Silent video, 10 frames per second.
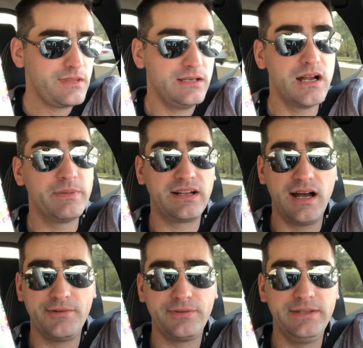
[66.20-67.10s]
I got my
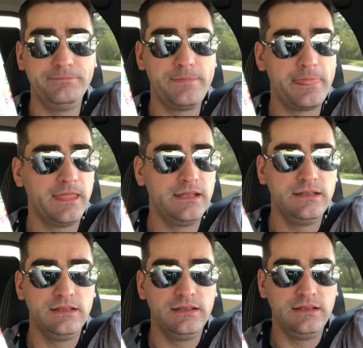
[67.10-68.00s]
coffee.
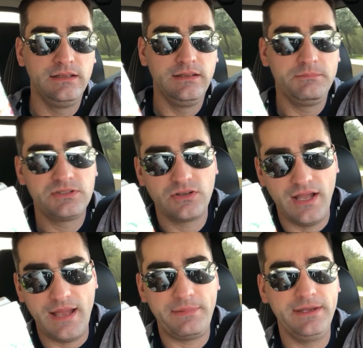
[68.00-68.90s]
I'm so
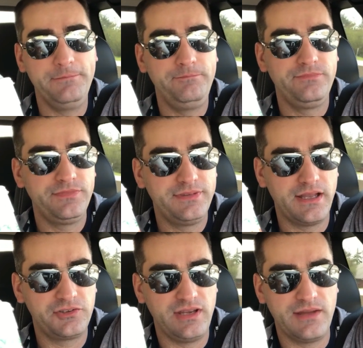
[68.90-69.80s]
happy to
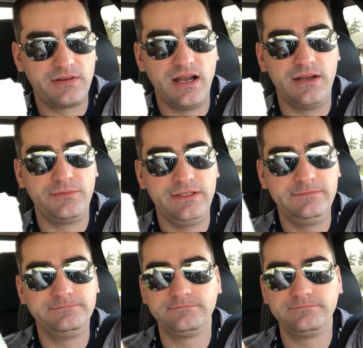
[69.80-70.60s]
actually have coffee.